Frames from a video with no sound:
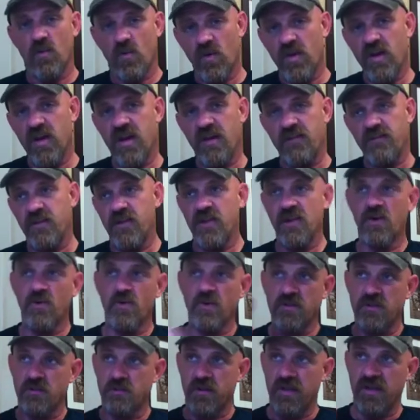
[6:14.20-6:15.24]
We have to
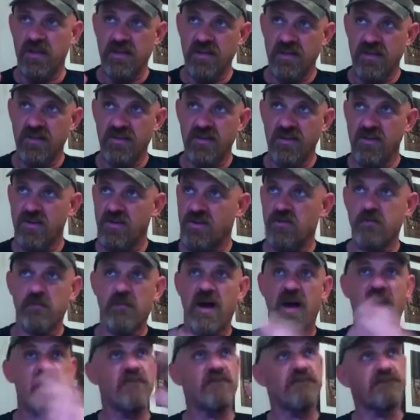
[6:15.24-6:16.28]
go at the beginning of the year and
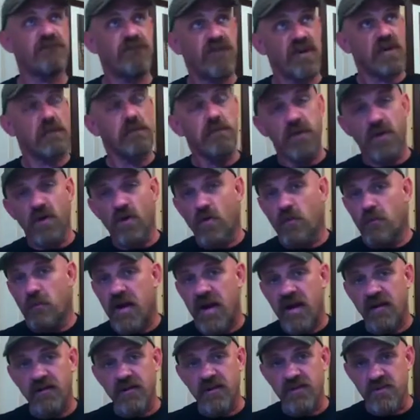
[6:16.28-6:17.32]
buy a freaking big old
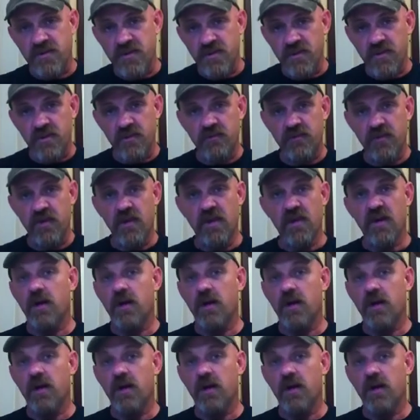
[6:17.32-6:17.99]
mountain of stuff,